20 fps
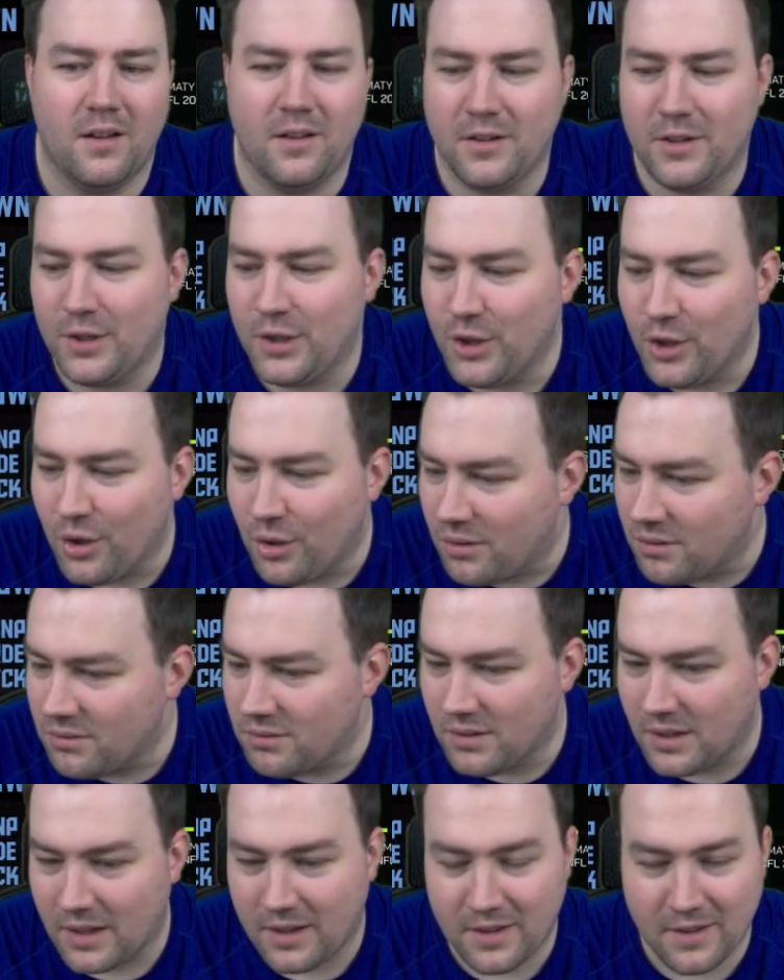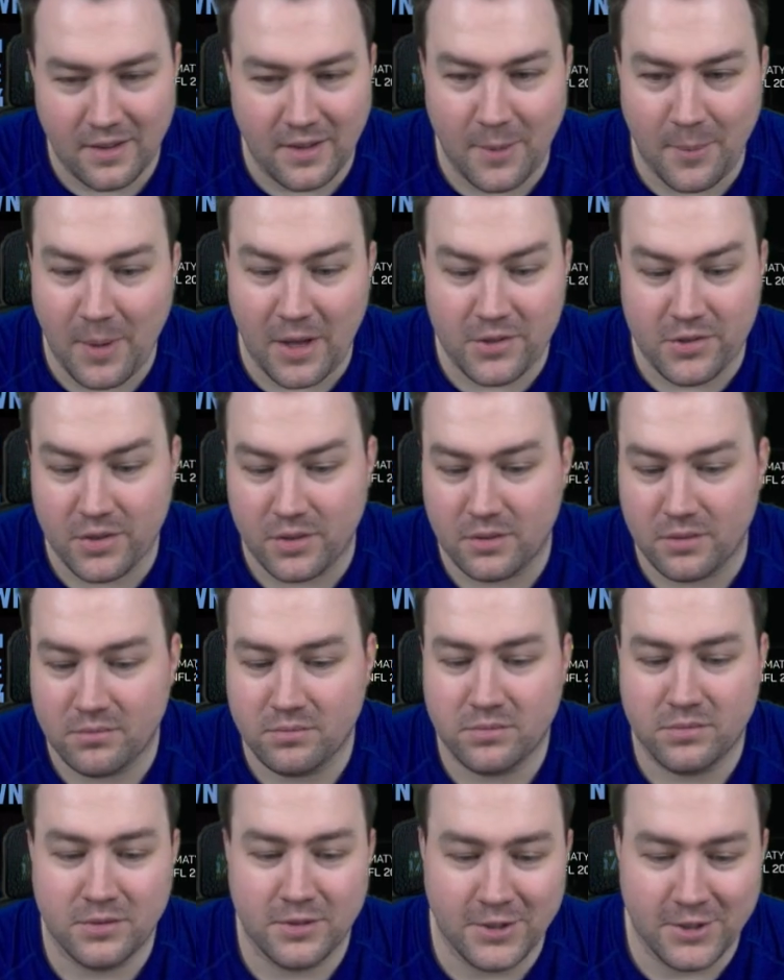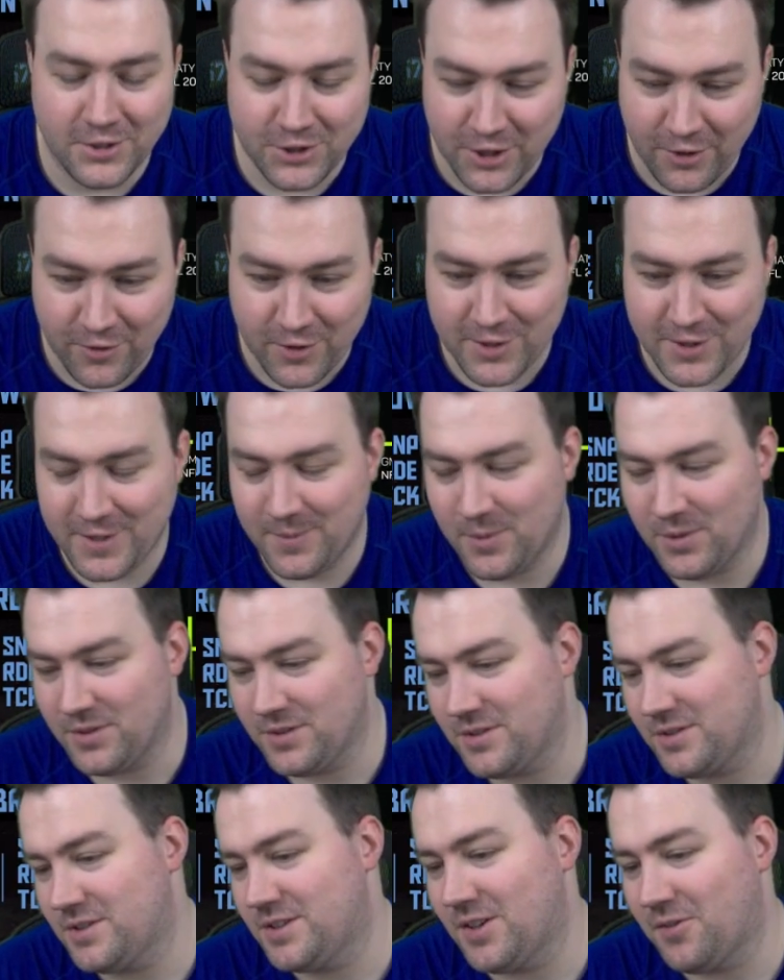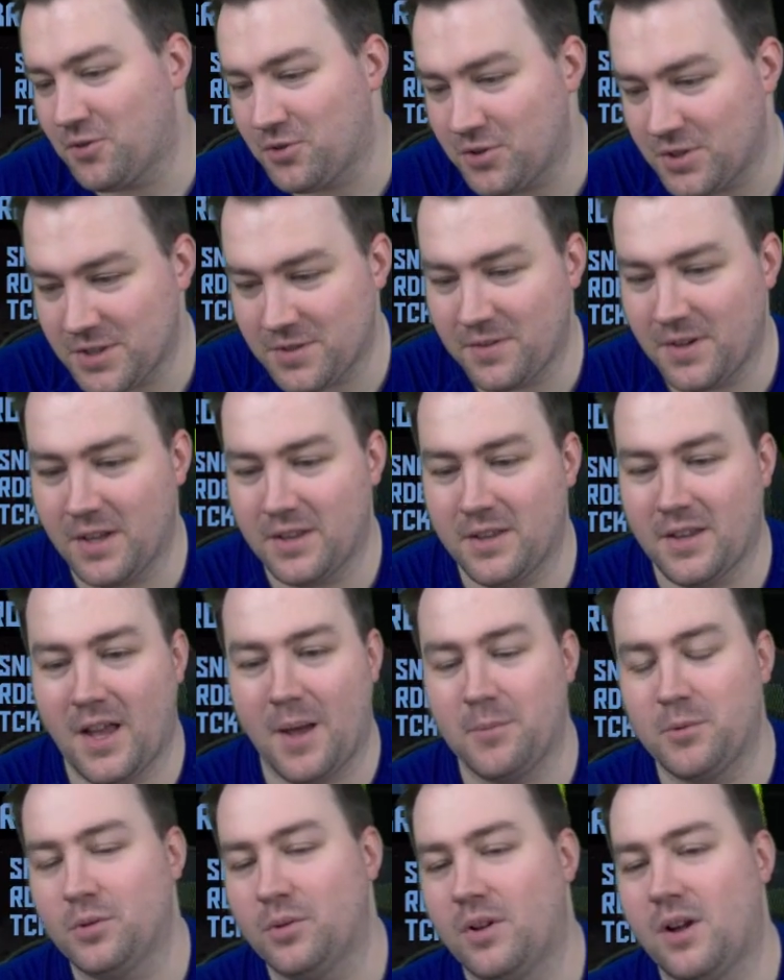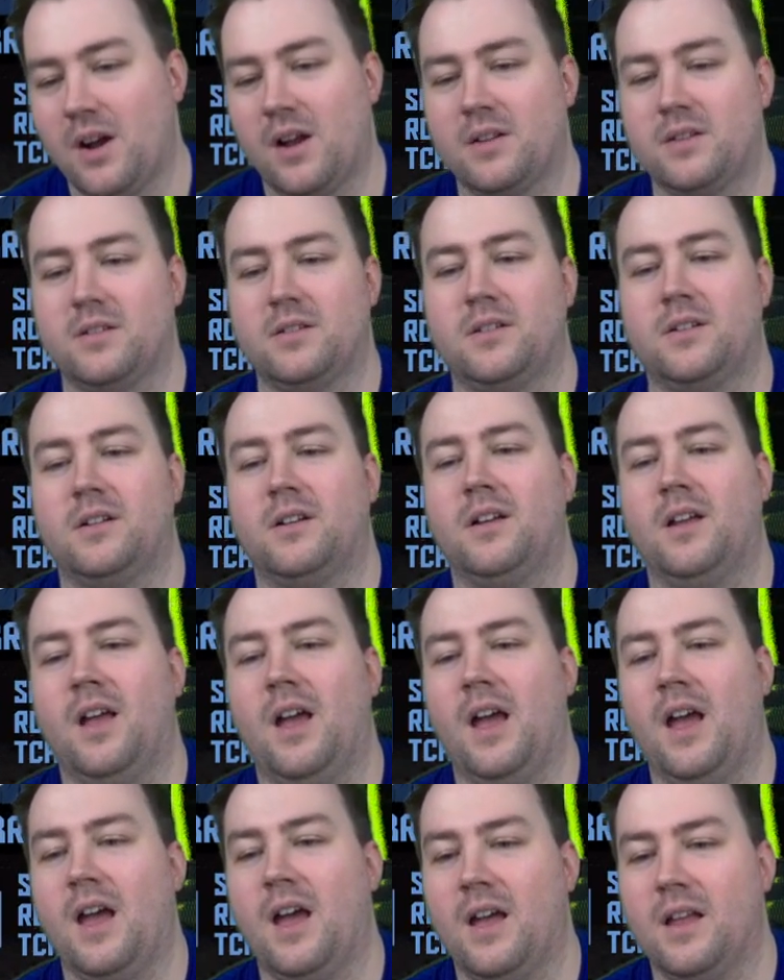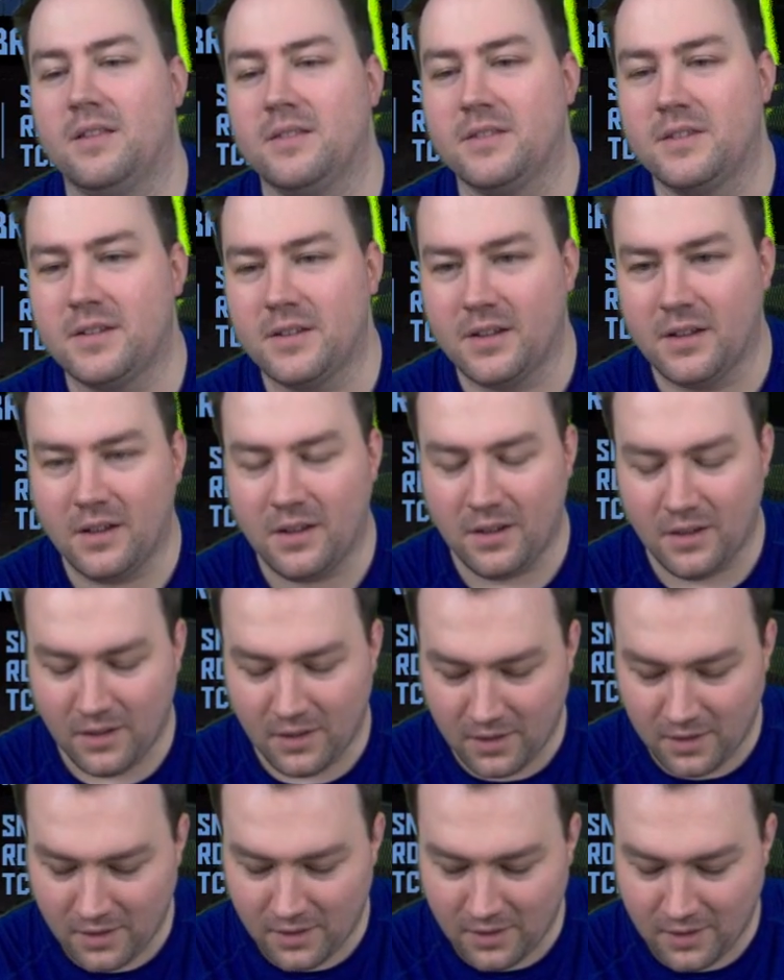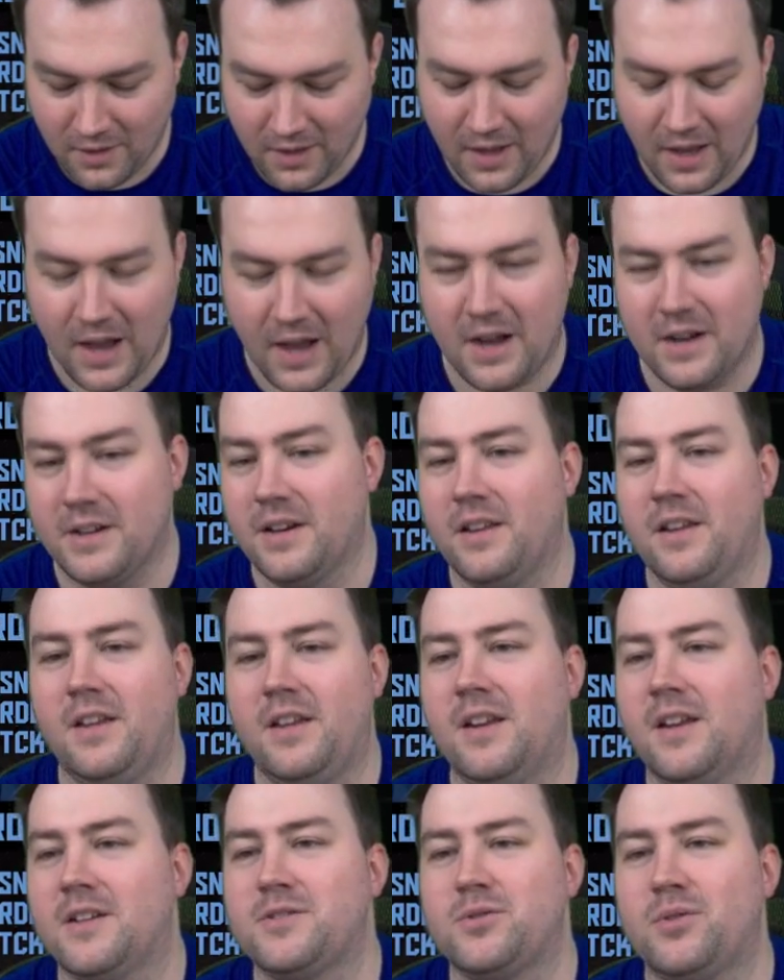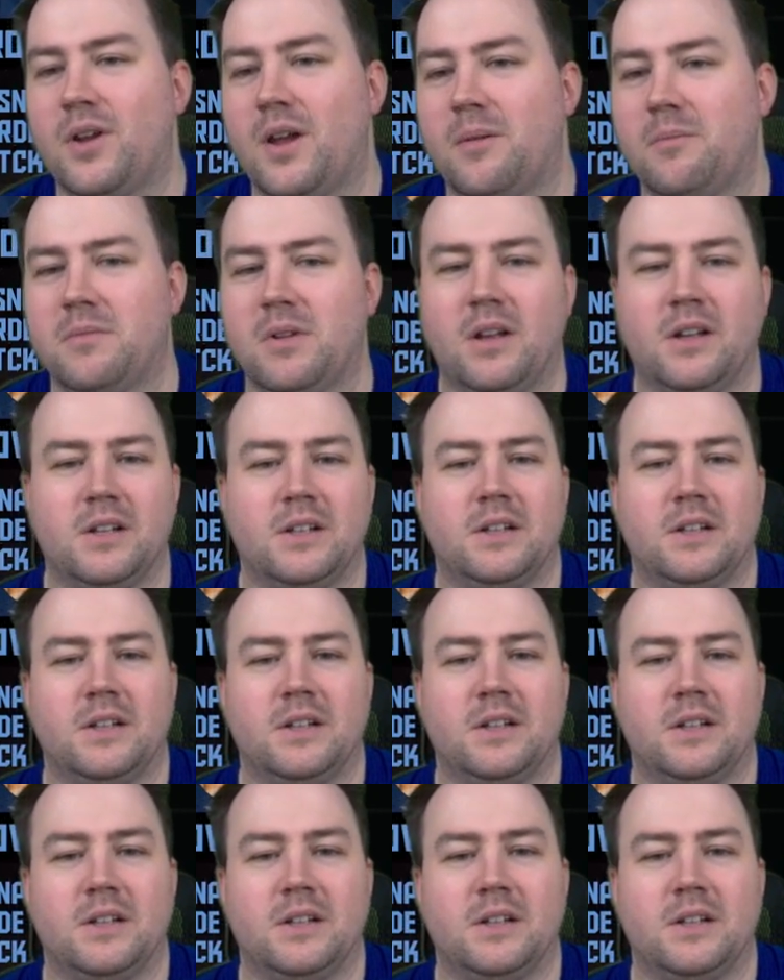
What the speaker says: you know, like imagine Jeffrey Simmons, Devondre Sweat, Abdul Carter, and Arden Key next to them.